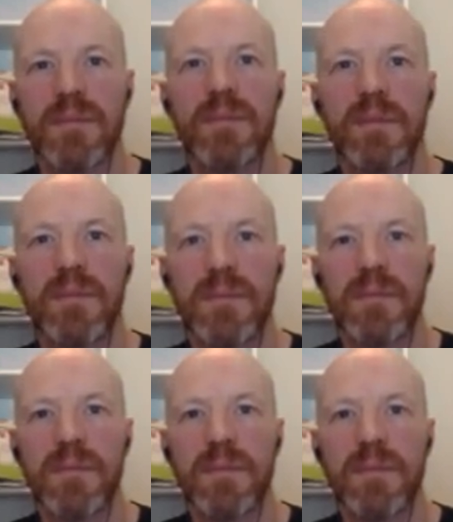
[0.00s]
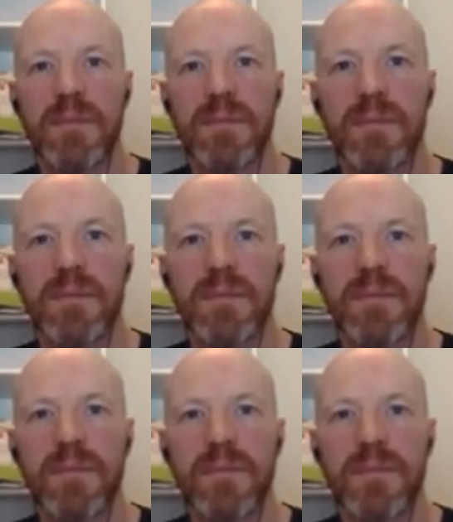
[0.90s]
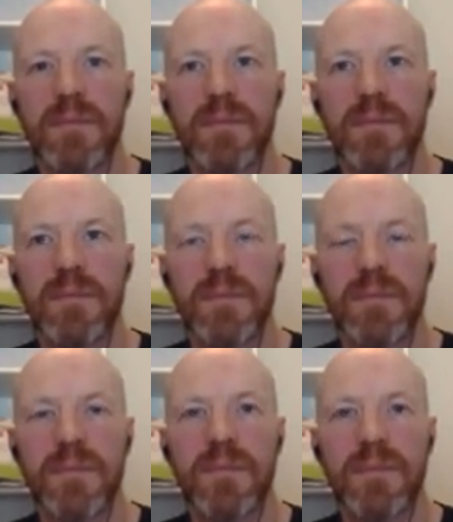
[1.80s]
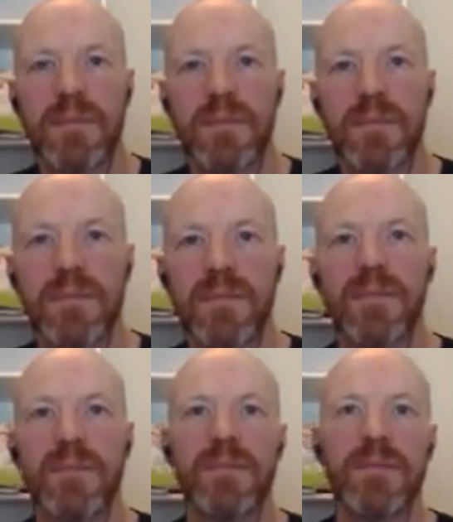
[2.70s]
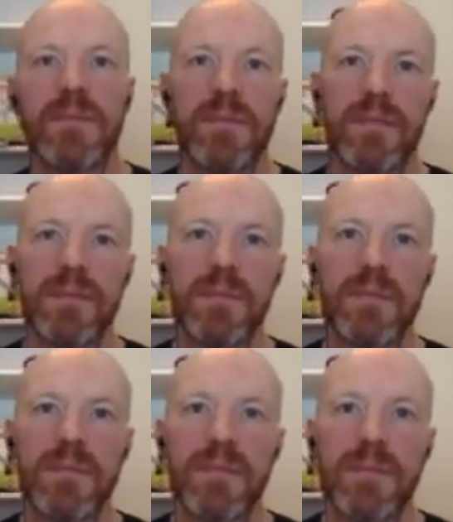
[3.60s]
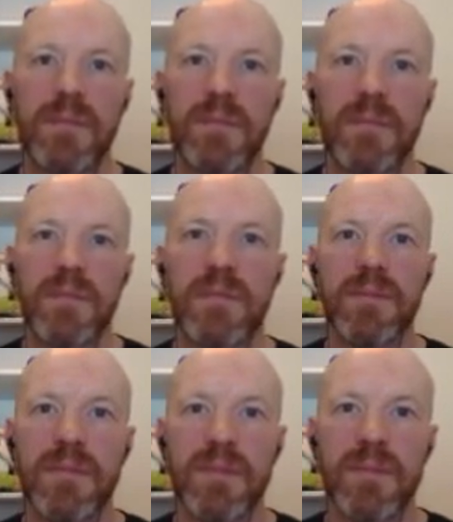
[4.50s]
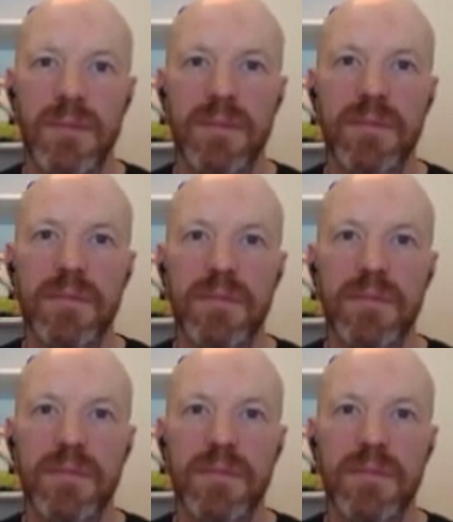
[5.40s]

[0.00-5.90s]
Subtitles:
[no speech]